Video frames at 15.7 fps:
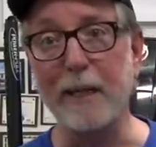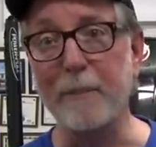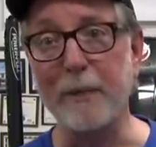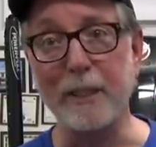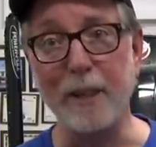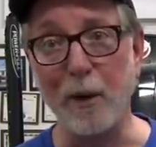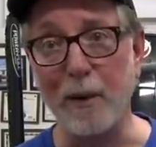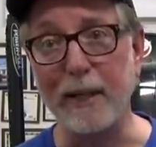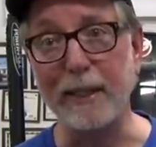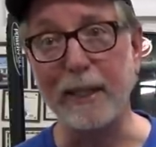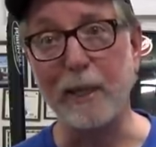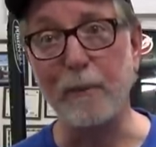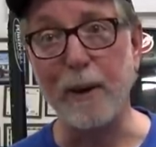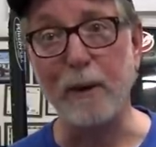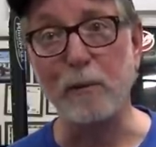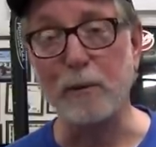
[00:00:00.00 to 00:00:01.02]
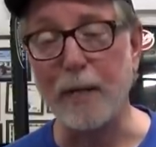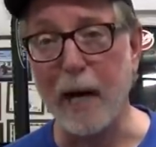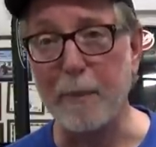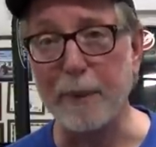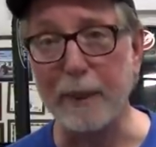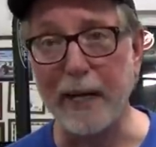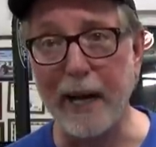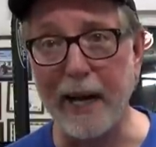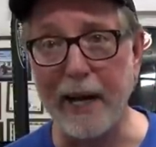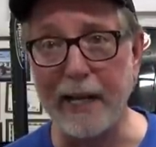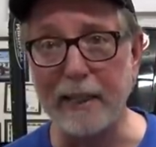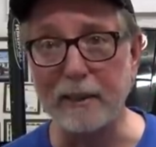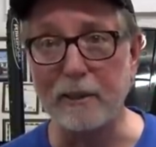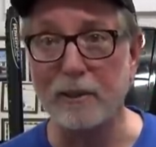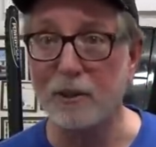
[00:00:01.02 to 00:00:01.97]
I mean, you don't have to get right on top of
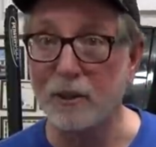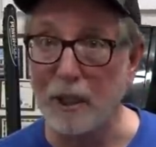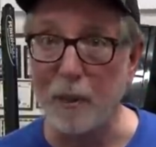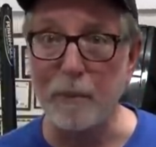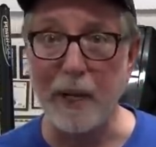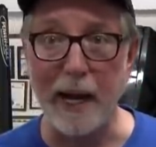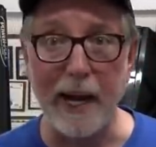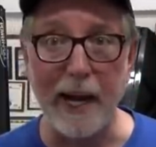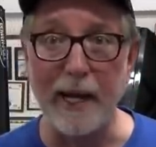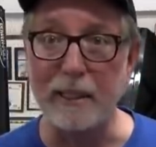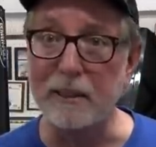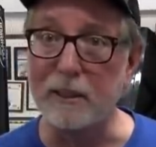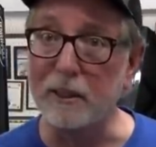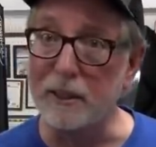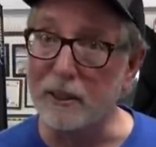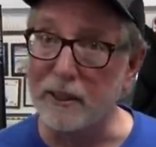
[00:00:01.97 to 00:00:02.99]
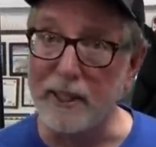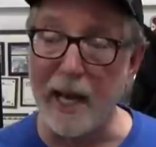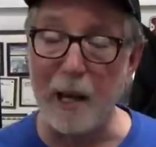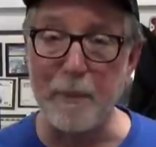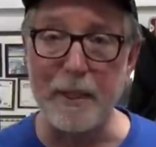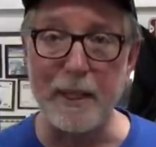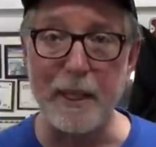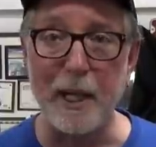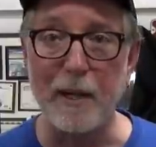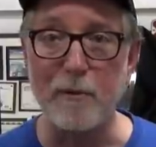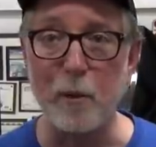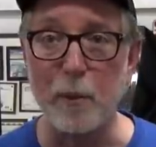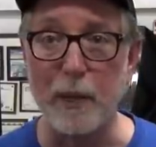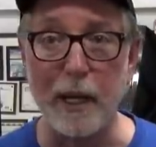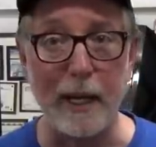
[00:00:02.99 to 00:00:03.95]
guys, some guys, and you just kind of be
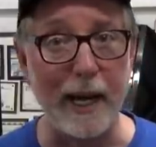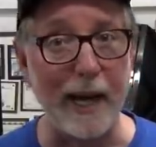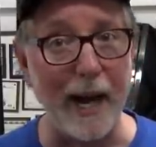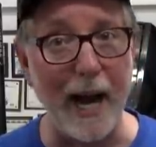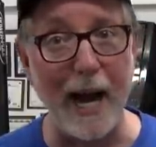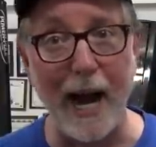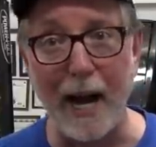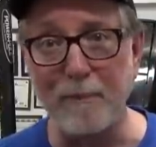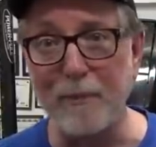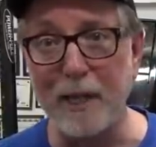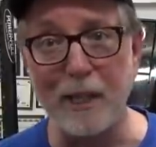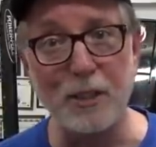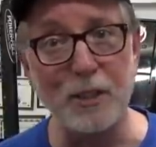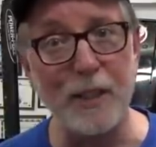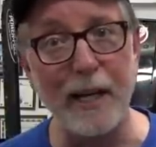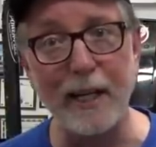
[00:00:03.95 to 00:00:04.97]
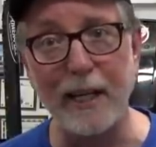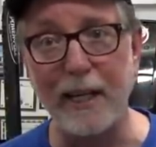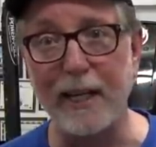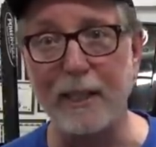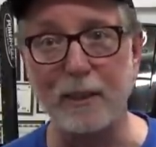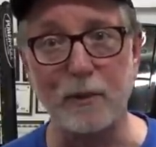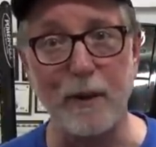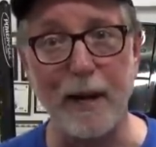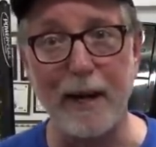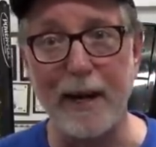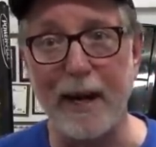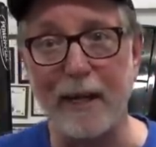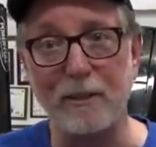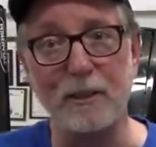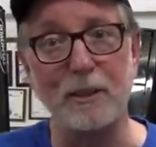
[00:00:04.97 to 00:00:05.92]
careful. like, I, am not shaking hands right
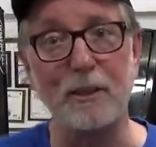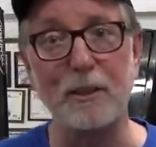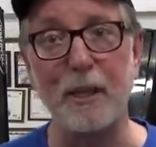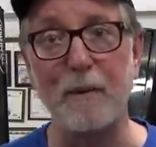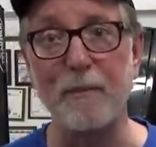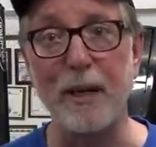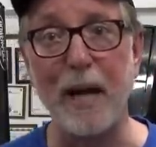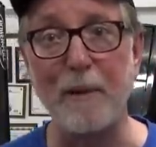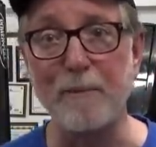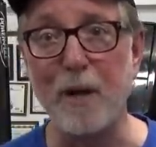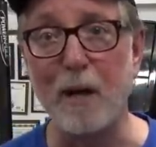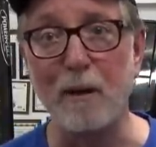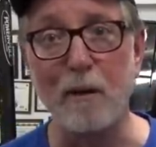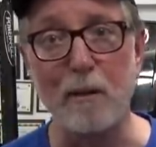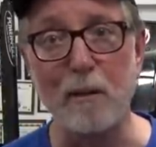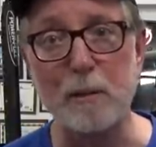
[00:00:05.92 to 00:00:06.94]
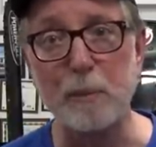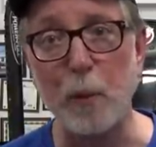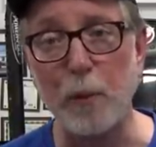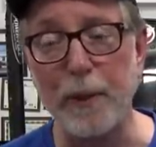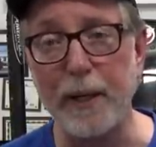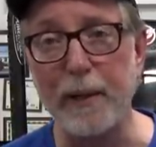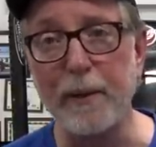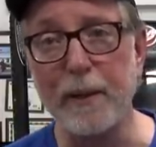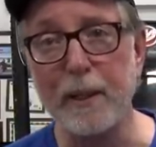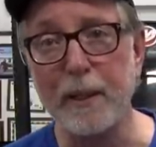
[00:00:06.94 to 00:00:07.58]
now. It's just something I'm not comfortable with.